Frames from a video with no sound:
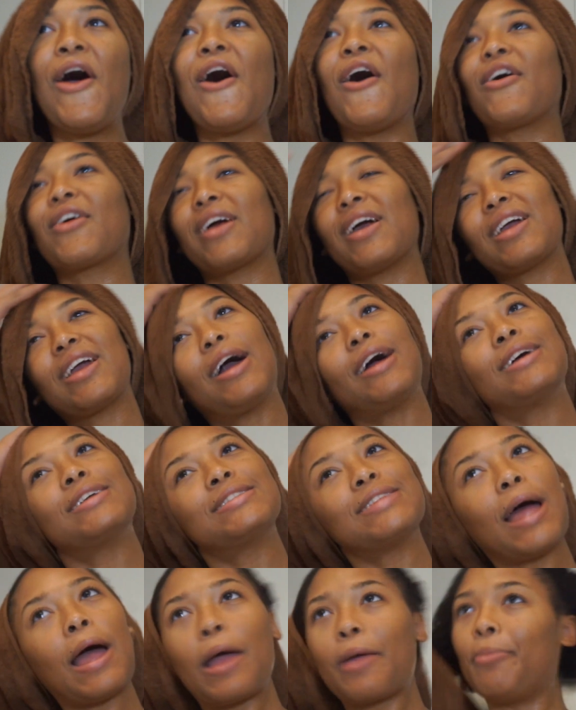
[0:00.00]
Okay
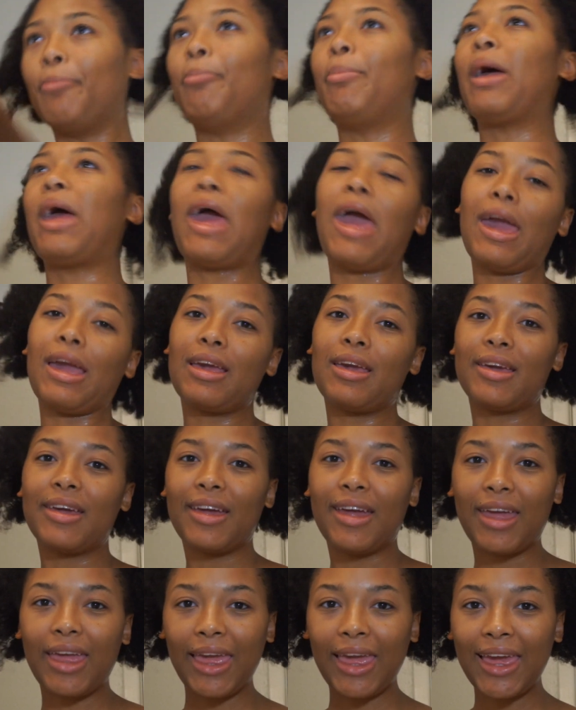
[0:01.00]
guys, I'm back
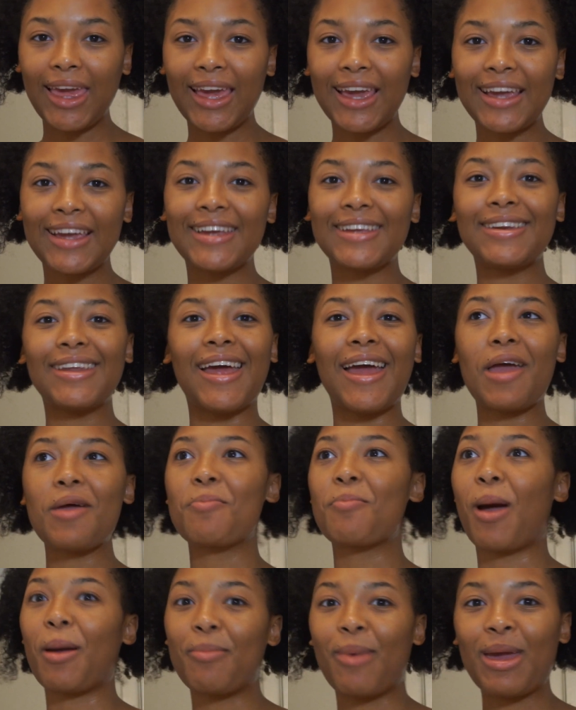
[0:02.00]

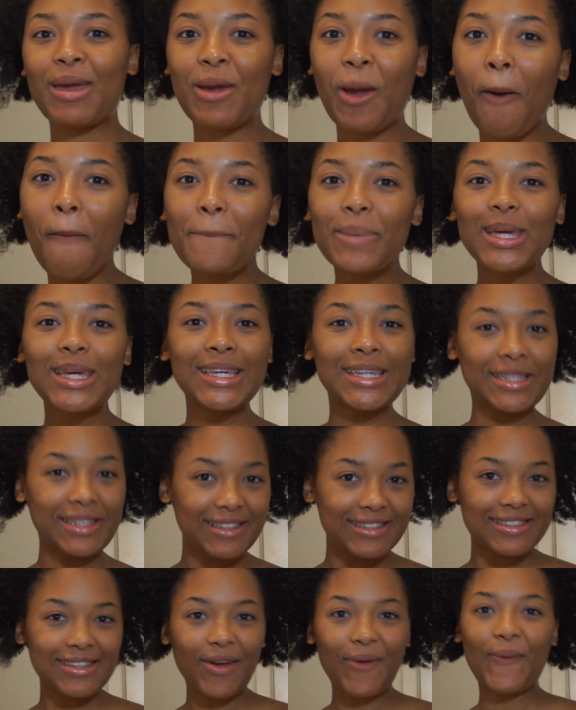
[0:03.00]
and my makeup
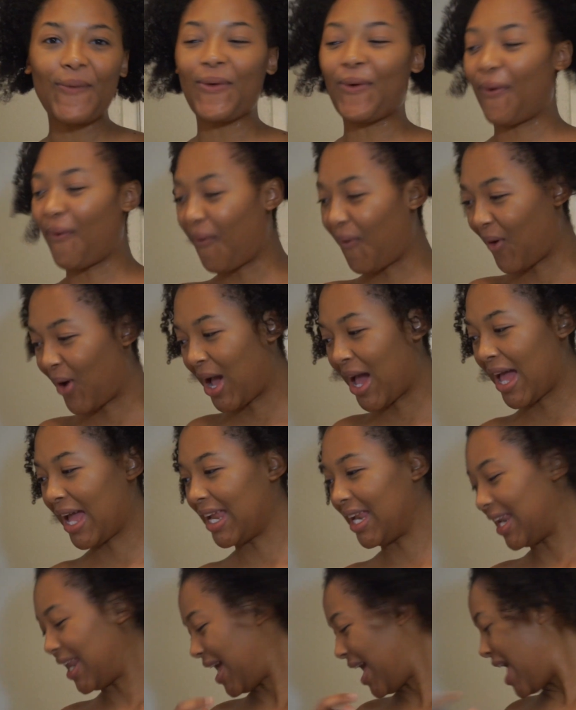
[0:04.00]
is
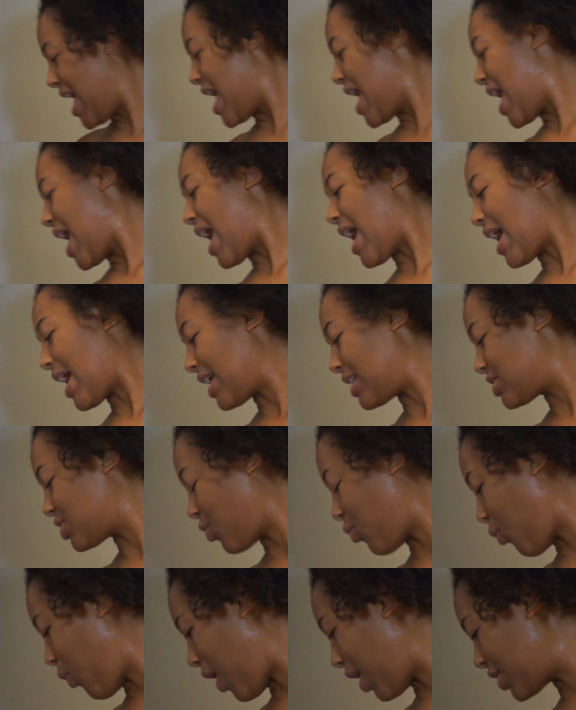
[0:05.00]
gone. I had
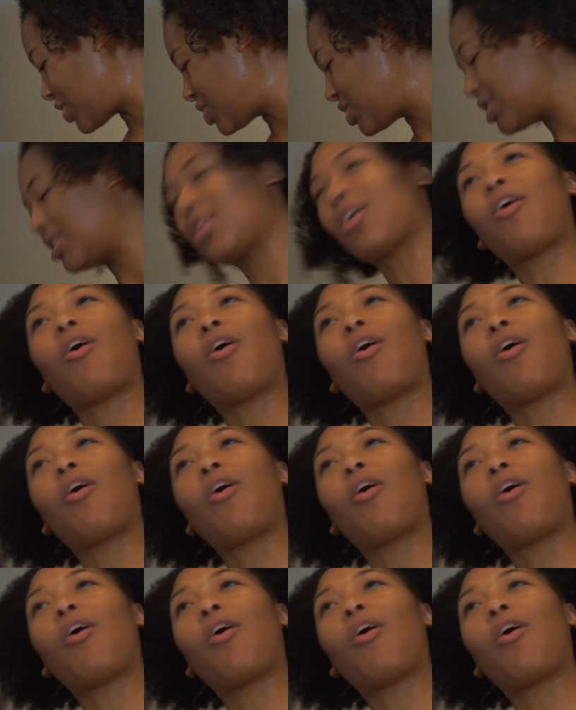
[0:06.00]
to wash it